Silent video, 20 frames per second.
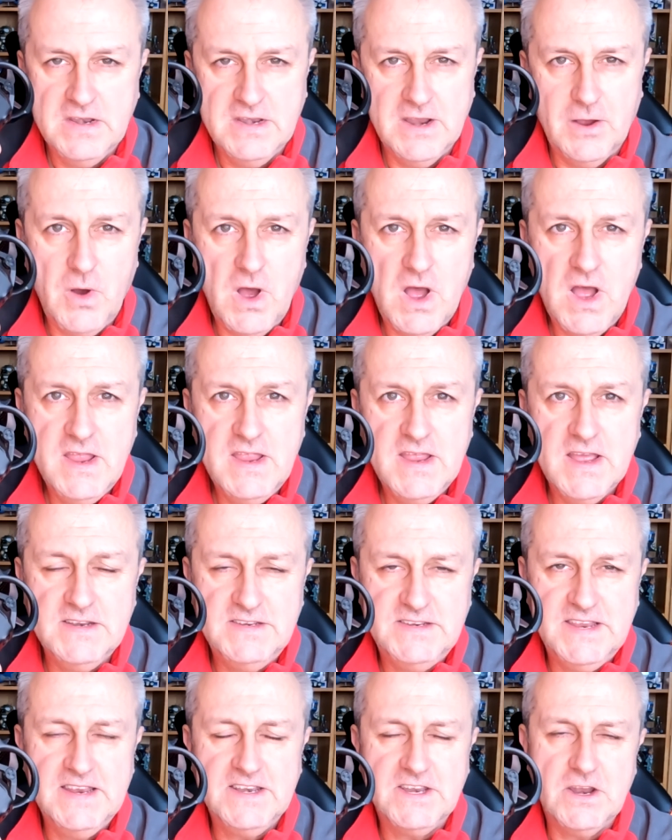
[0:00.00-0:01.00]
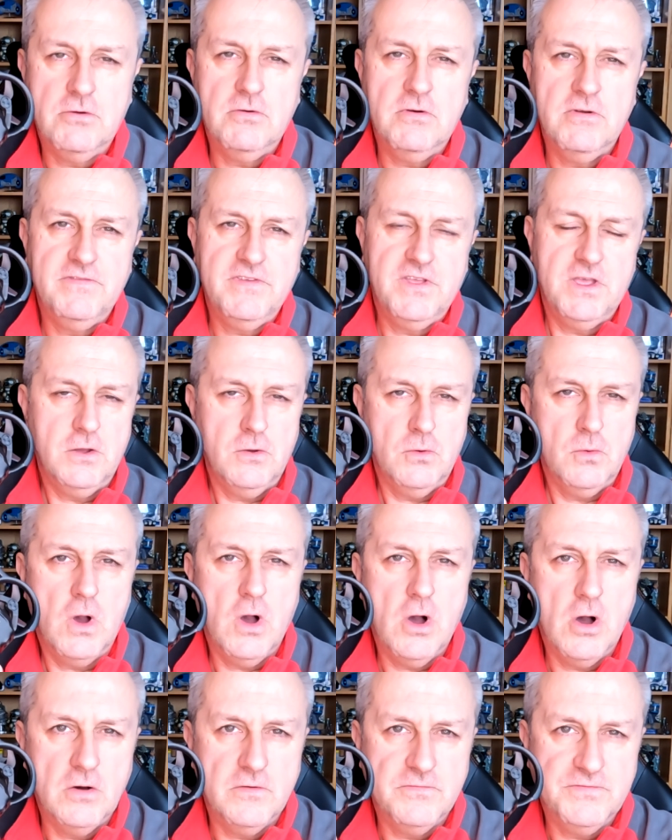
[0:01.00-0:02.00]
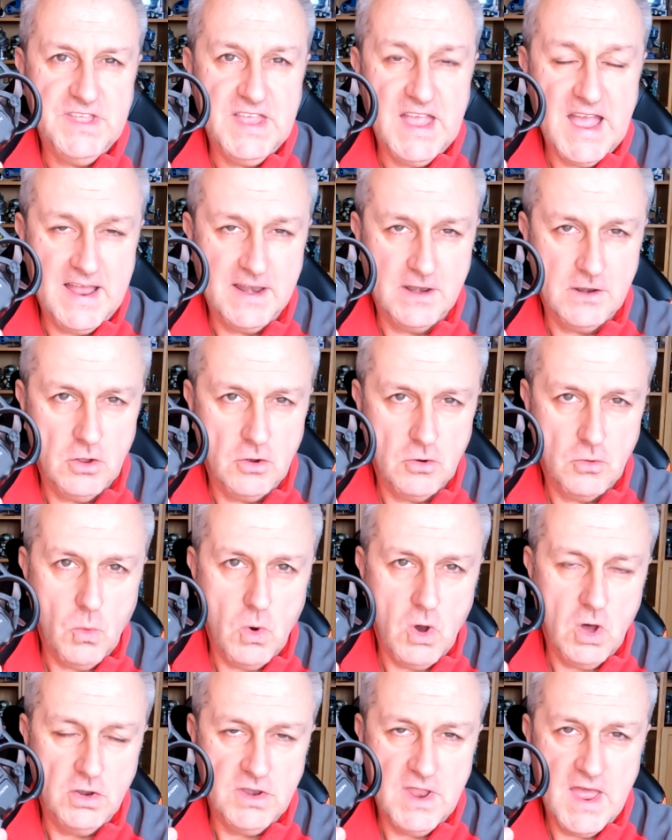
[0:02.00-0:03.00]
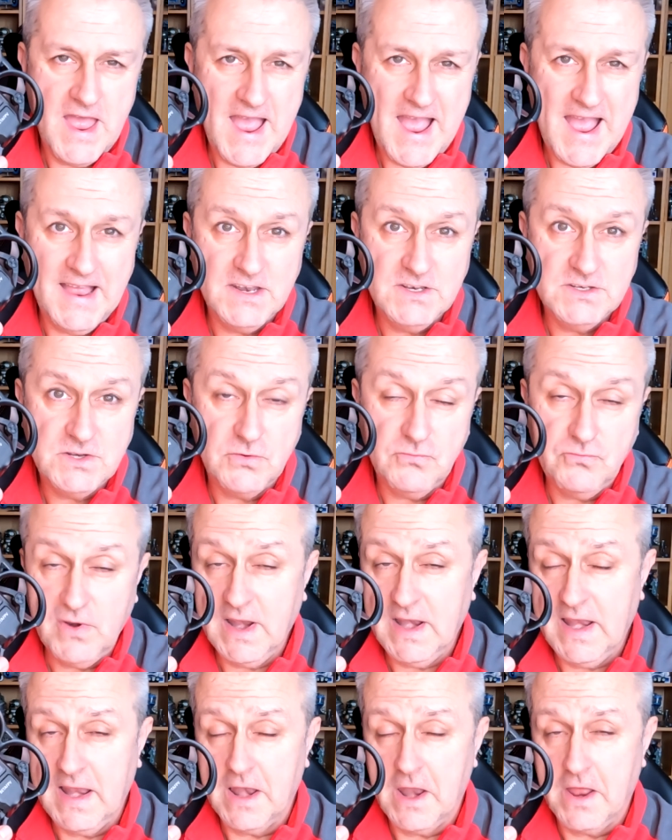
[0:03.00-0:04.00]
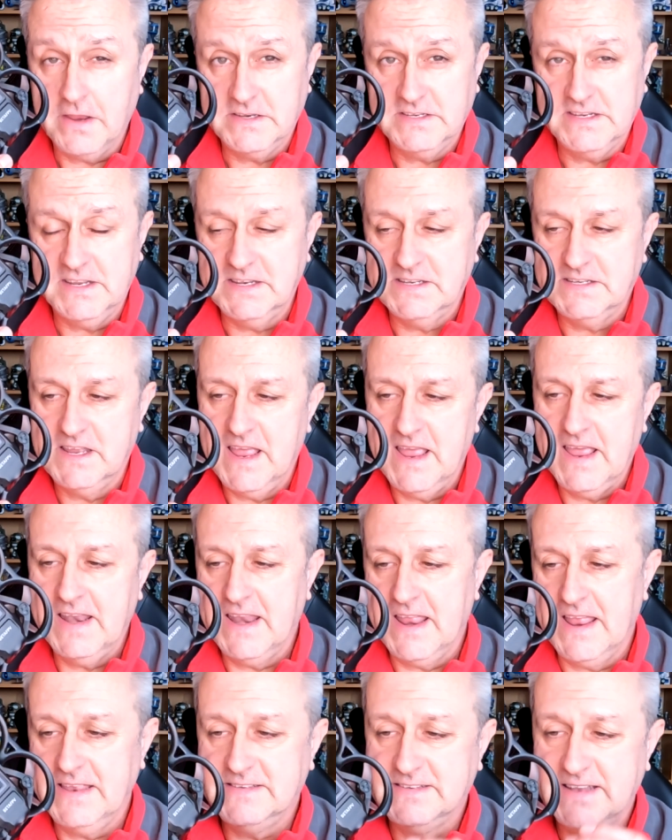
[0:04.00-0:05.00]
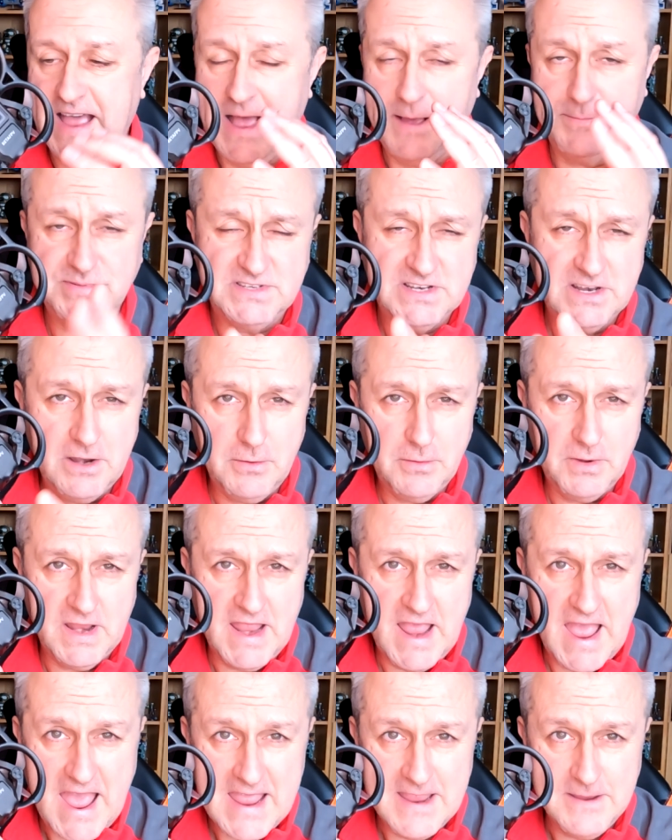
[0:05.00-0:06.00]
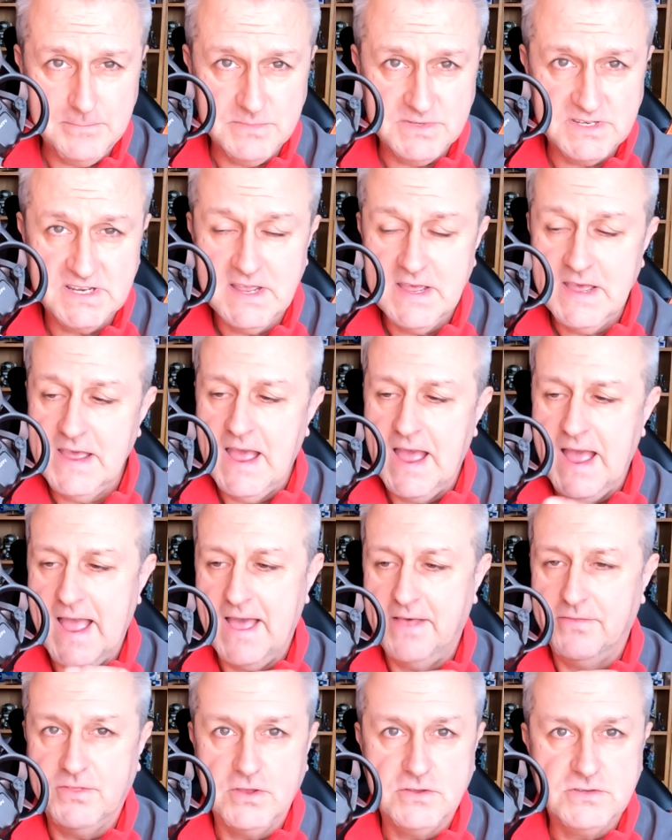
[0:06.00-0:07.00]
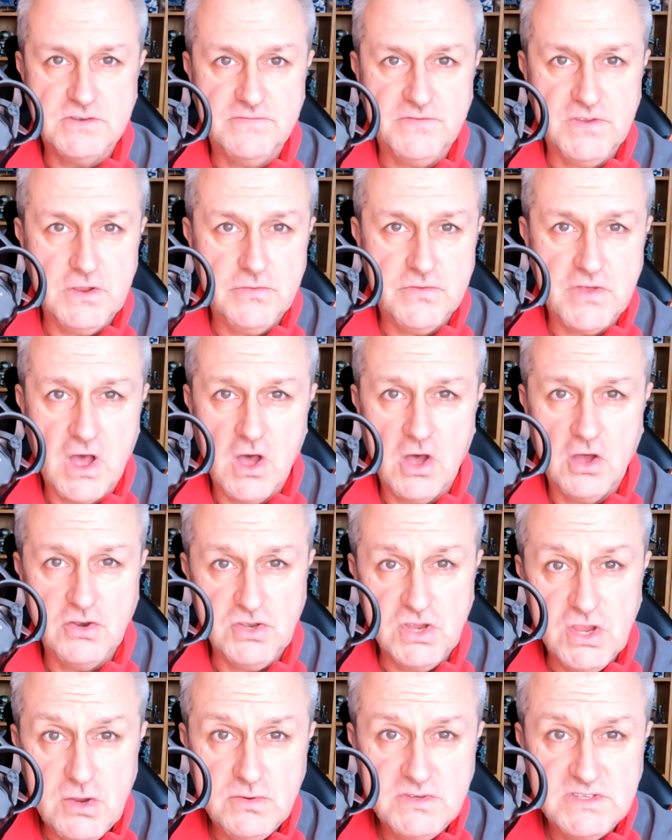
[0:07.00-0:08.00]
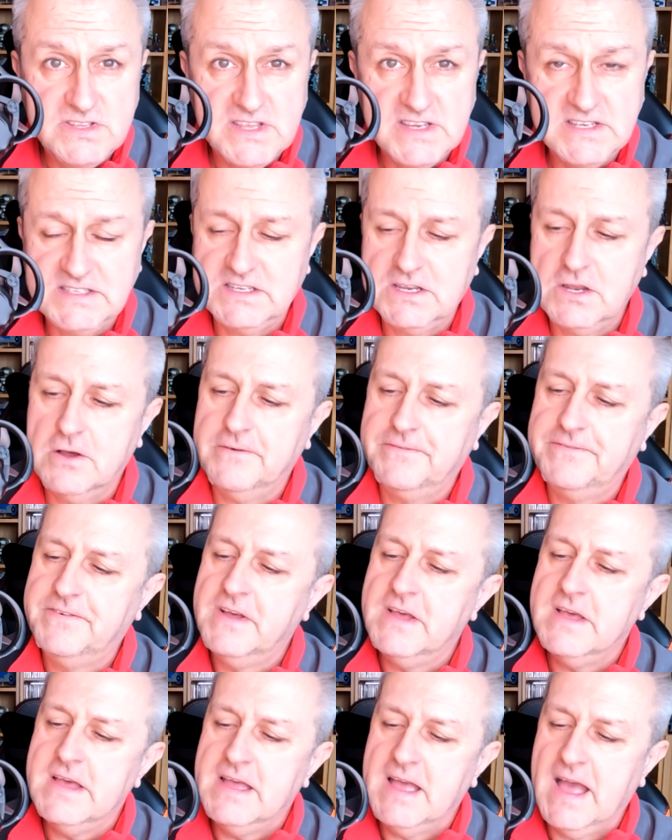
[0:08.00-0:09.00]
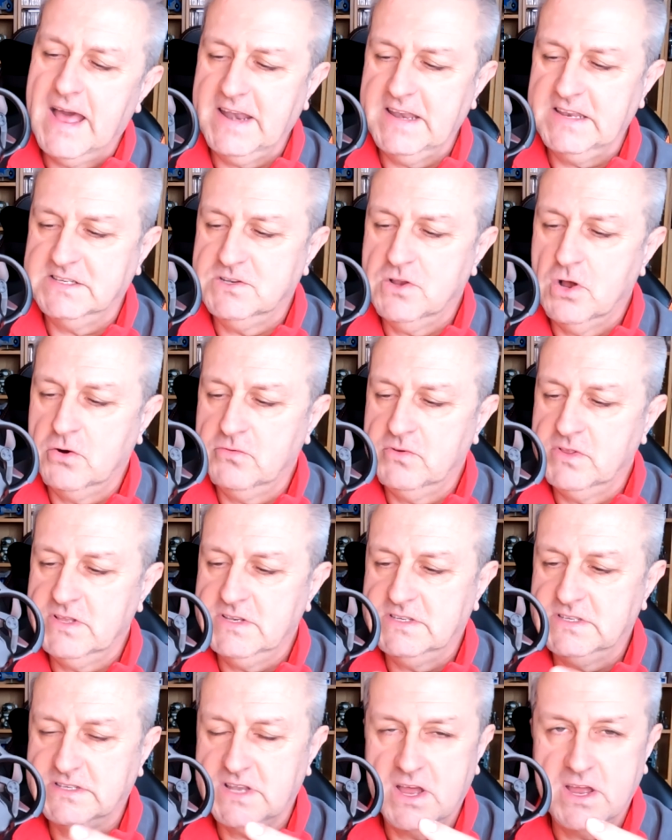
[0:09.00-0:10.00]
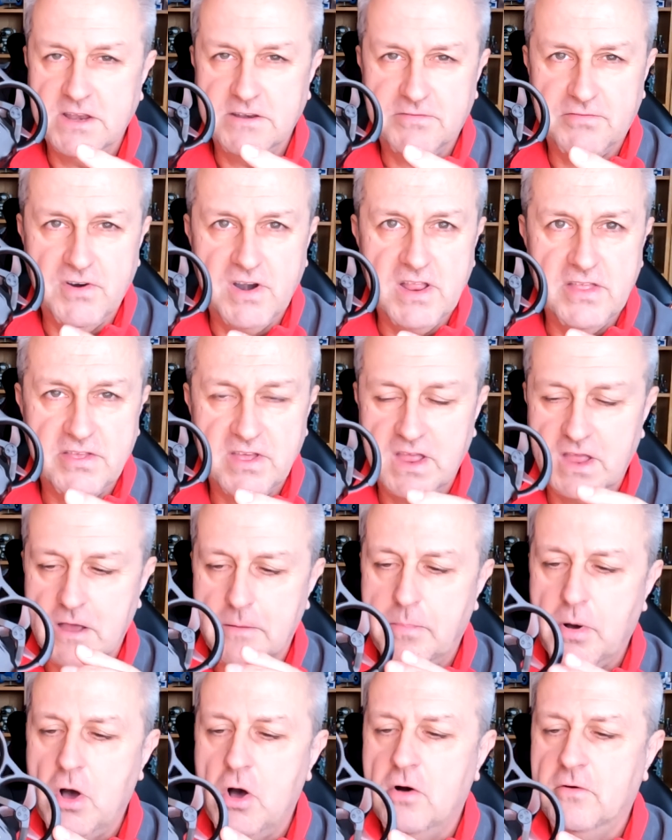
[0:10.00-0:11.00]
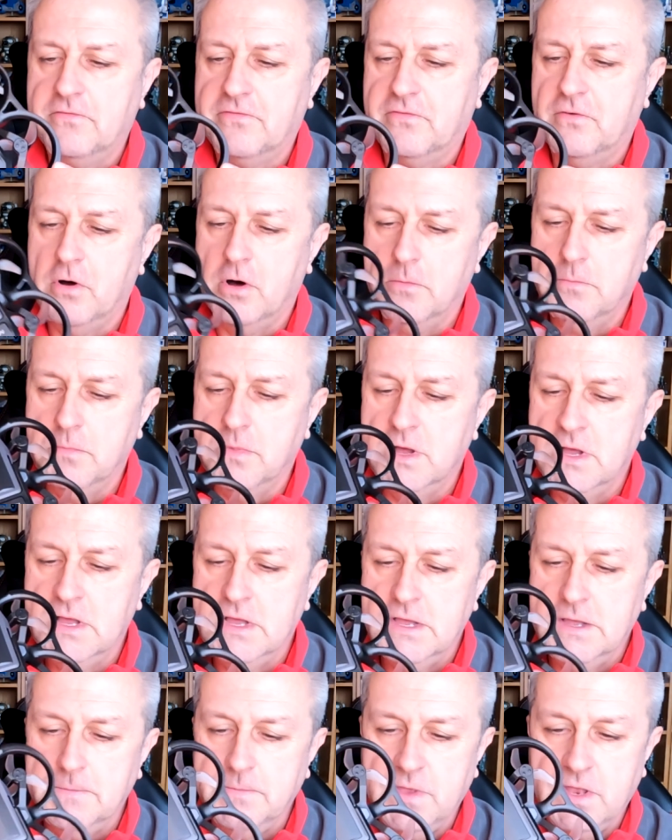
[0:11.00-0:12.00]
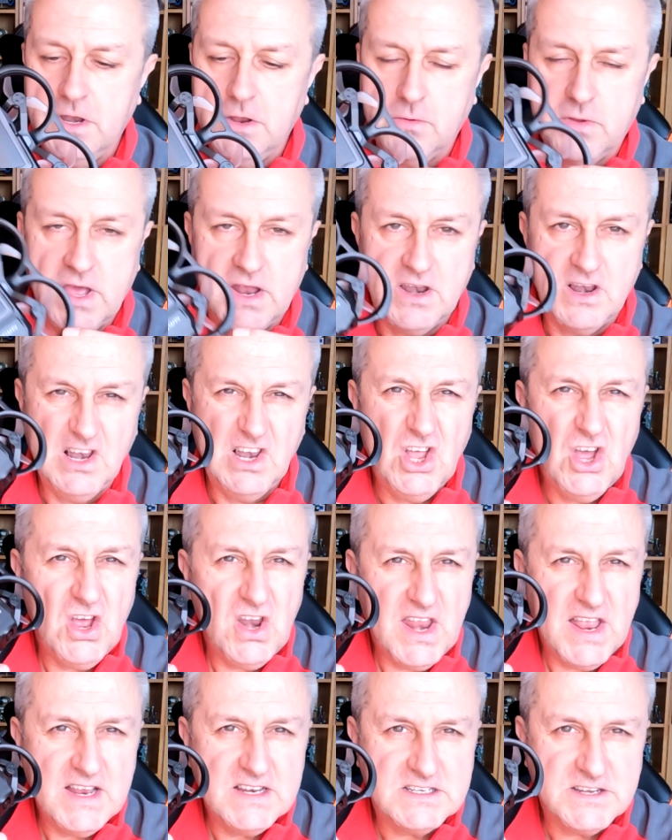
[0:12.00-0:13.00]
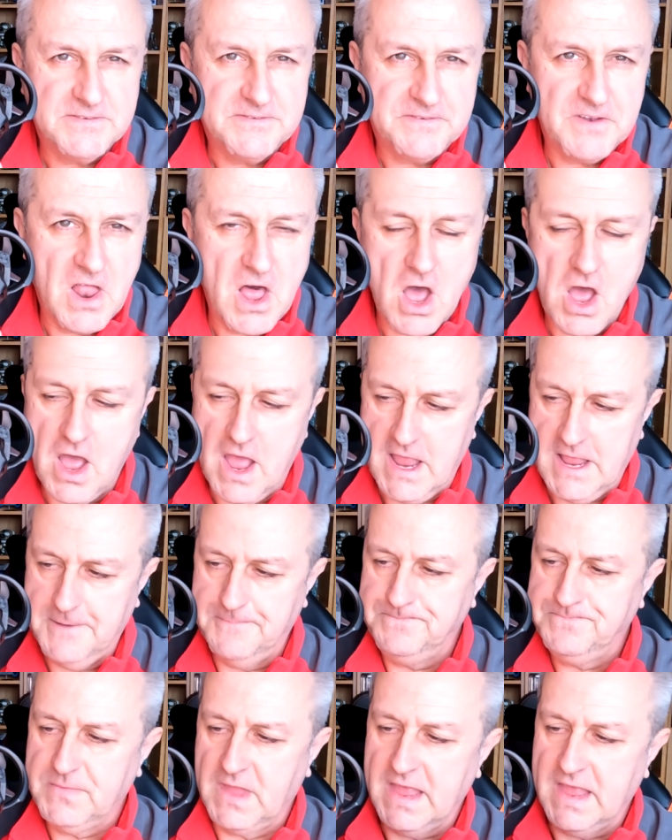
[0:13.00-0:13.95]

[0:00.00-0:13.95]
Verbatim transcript: Now, I did a review of the Analog One and really liked it. It is absolutely aimed at those of you that are new to this stuff. And it's not really designed for anything apart from, you know, kind of learning to fly.